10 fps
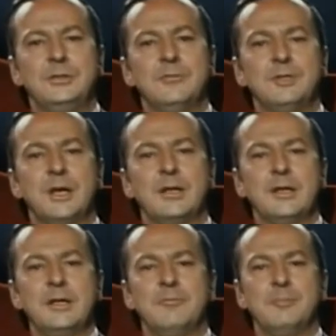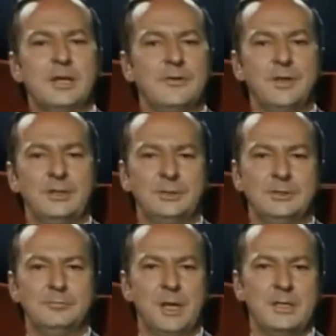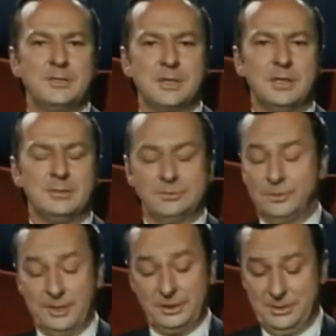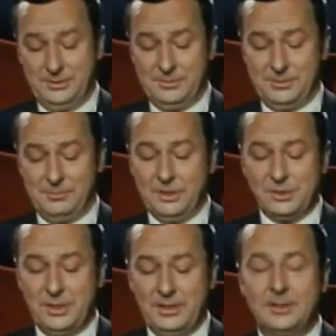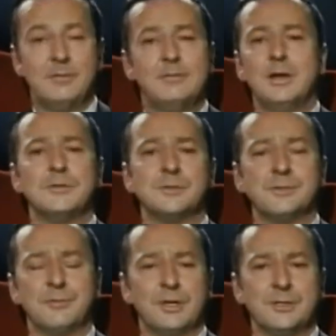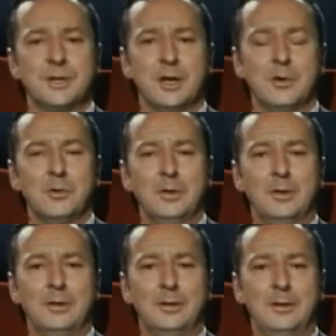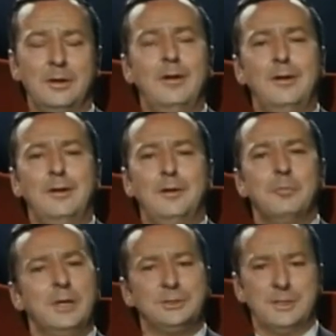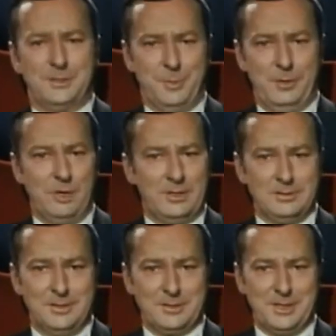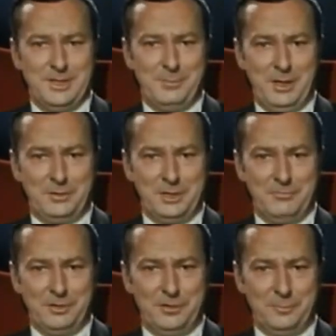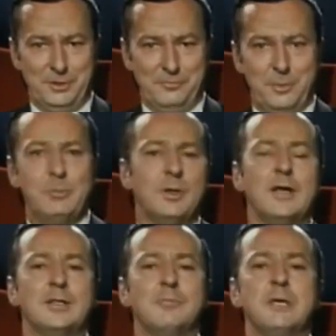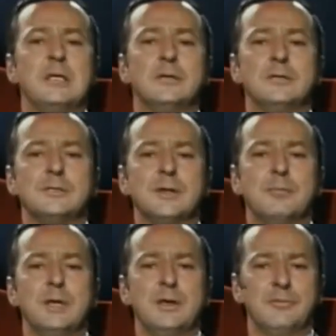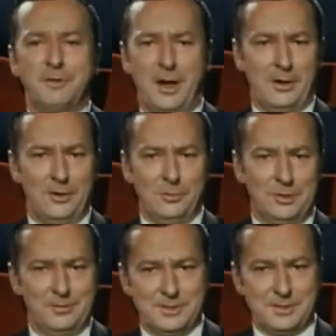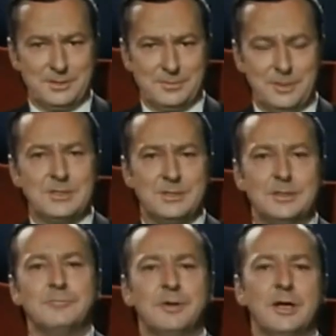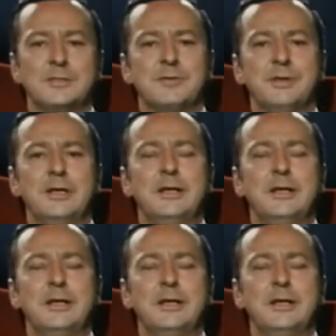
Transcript: of a technique of meditation based on traditions originated thousands of years ago. Much has been written and said about the involvement of people like the Beatles and Mia Farrow with this Eastern philosophy,